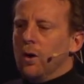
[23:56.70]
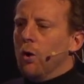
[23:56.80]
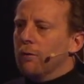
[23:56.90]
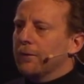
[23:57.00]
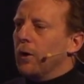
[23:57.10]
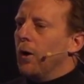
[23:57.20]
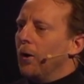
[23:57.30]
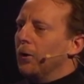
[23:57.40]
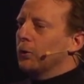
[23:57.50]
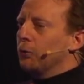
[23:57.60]
over
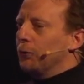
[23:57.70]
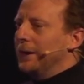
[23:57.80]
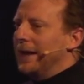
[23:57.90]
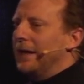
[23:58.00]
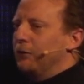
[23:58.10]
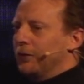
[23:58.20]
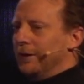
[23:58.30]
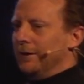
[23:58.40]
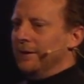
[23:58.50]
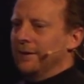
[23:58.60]
all
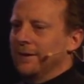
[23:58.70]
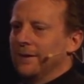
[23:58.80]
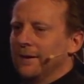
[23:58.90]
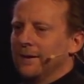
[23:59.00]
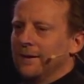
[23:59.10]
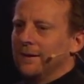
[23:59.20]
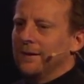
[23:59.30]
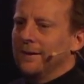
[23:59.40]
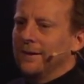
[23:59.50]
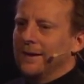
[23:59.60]
creation.
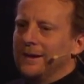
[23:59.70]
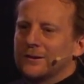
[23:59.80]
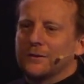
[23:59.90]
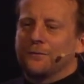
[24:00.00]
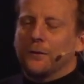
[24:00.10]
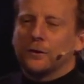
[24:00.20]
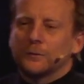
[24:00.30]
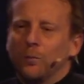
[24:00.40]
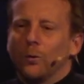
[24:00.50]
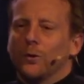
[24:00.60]
He's the
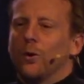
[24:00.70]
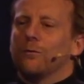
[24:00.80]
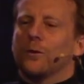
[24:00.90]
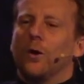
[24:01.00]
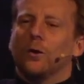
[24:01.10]
firstborn over all